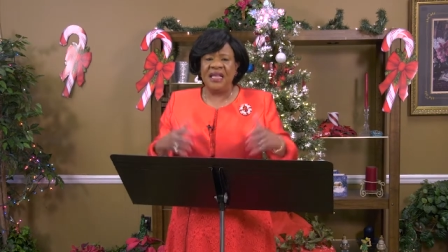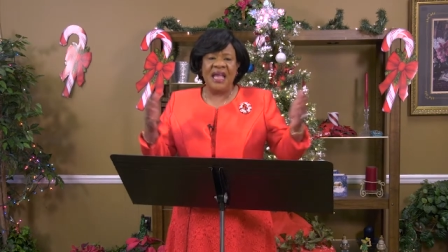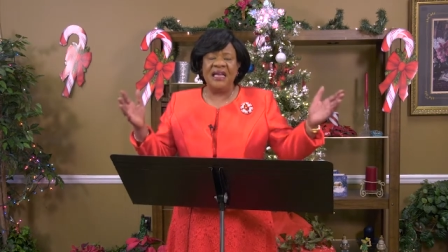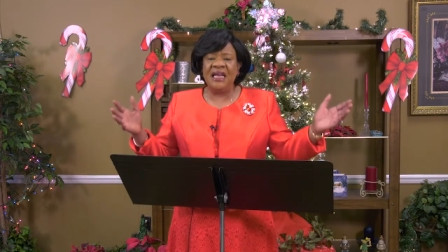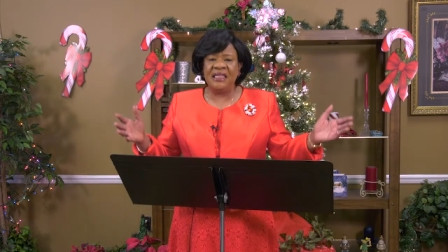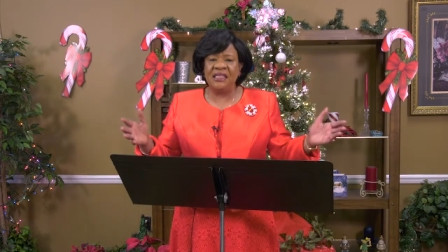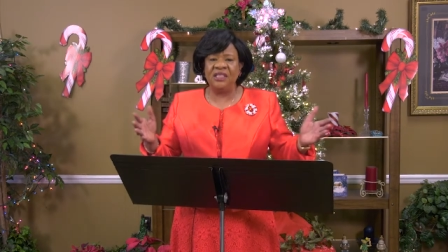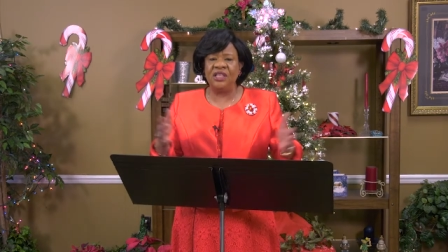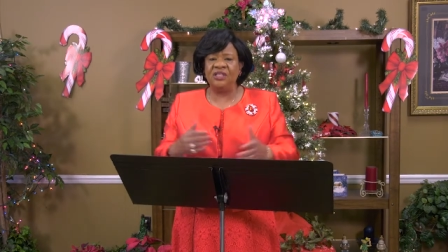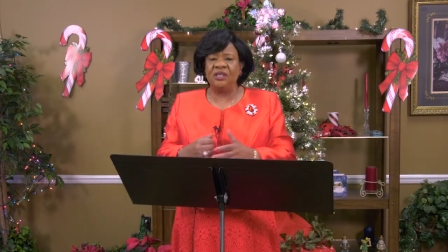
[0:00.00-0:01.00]
can listen
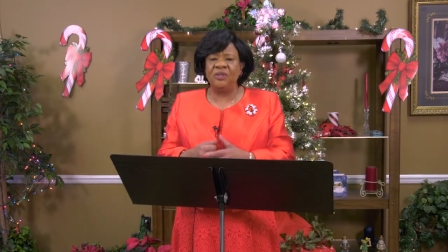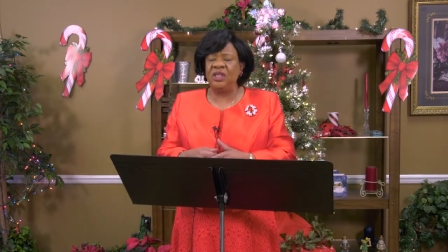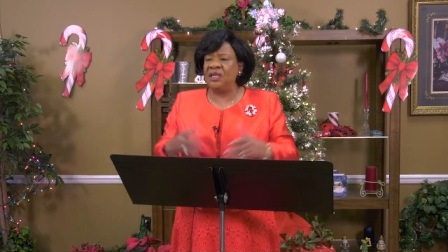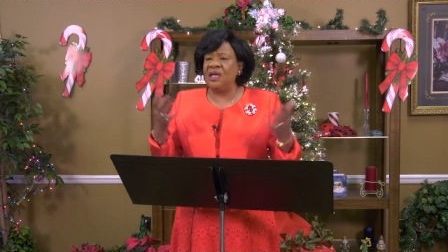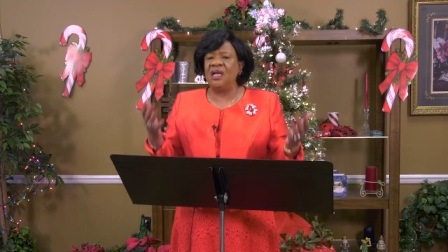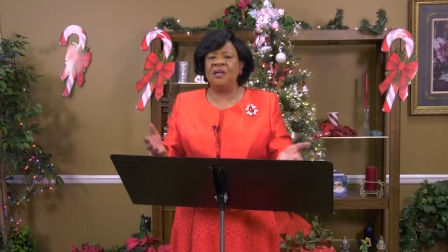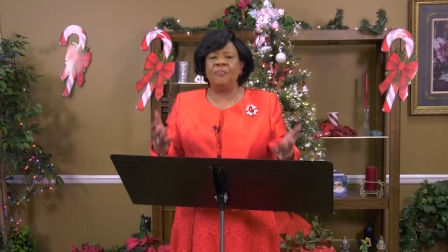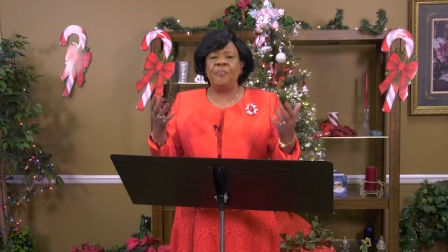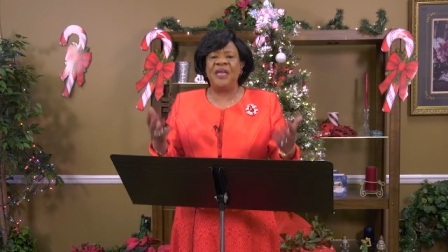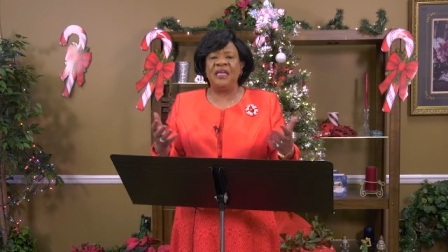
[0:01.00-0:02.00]
to some good
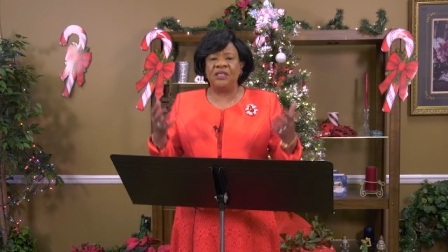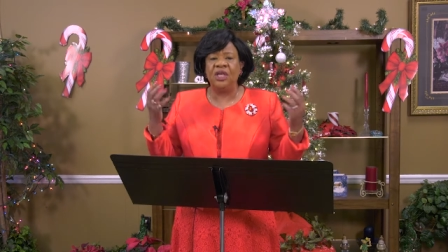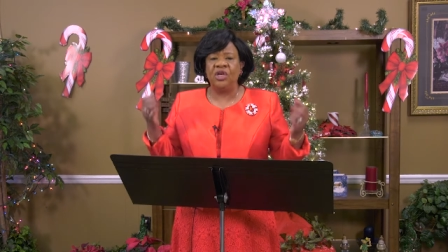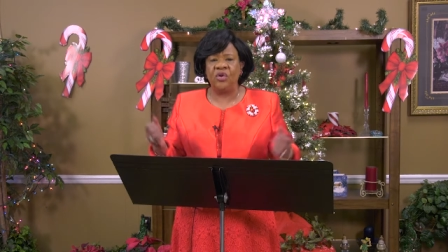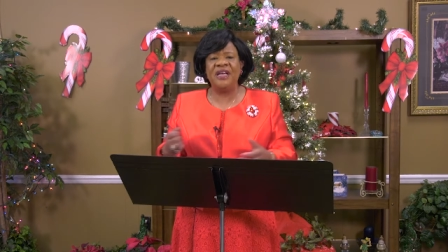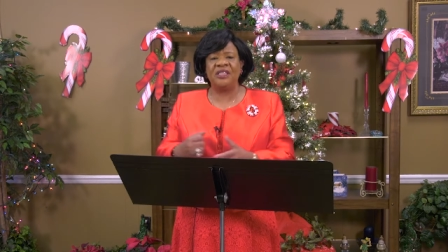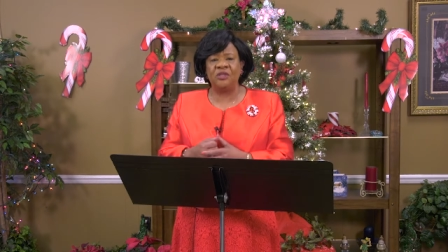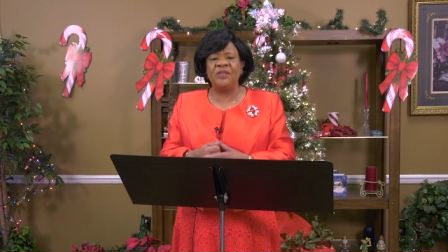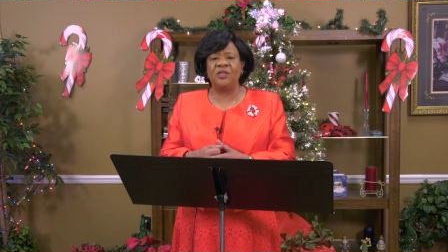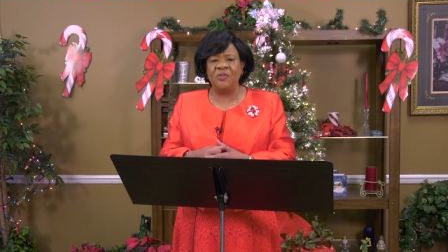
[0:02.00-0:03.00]
upbeat
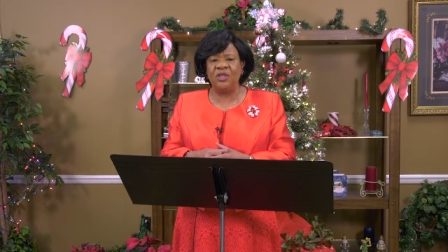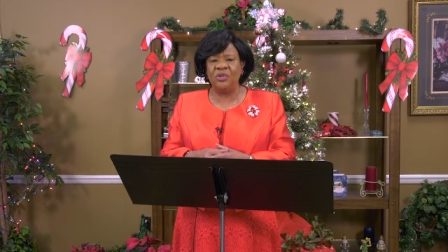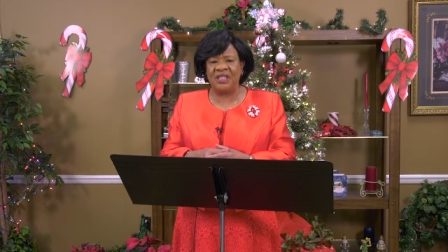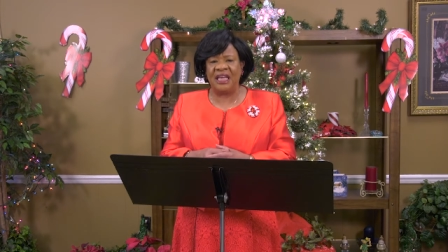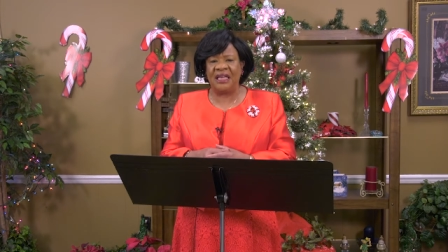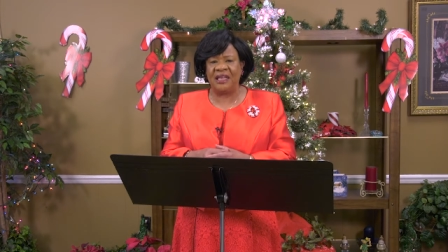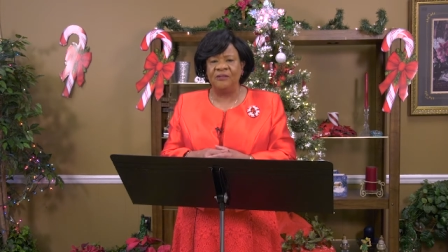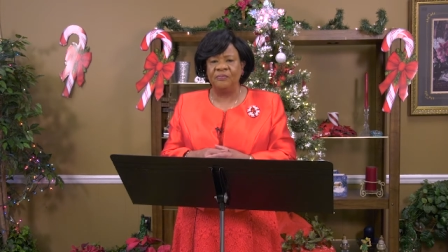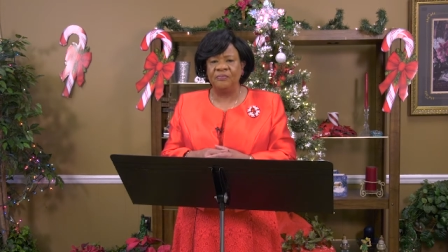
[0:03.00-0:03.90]
Christmas music.